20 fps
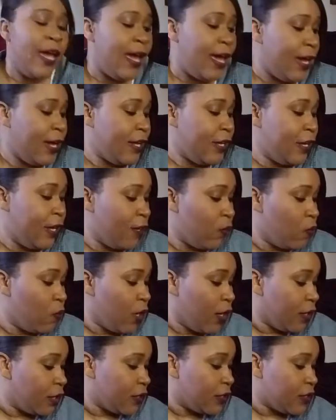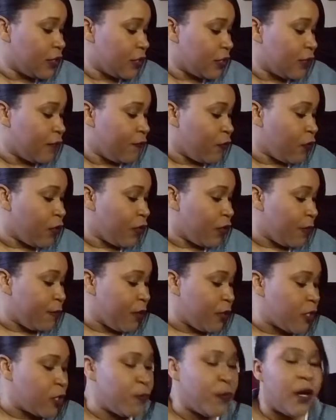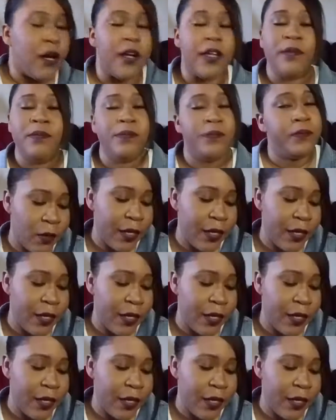and it works for the most part.